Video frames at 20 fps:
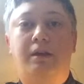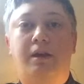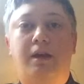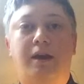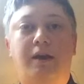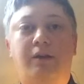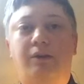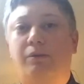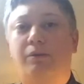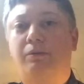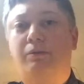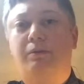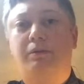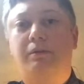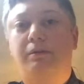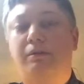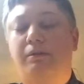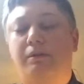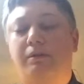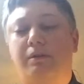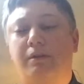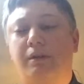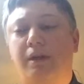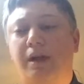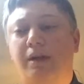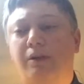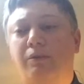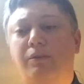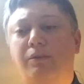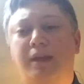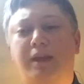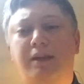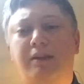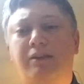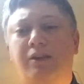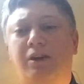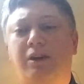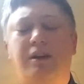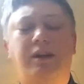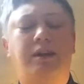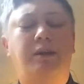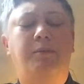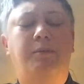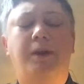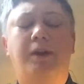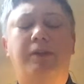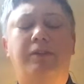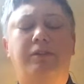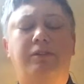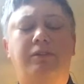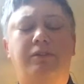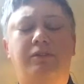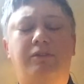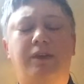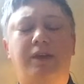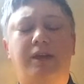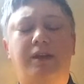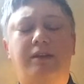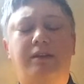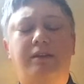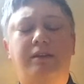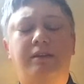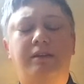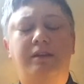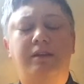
I don't like talking about this event.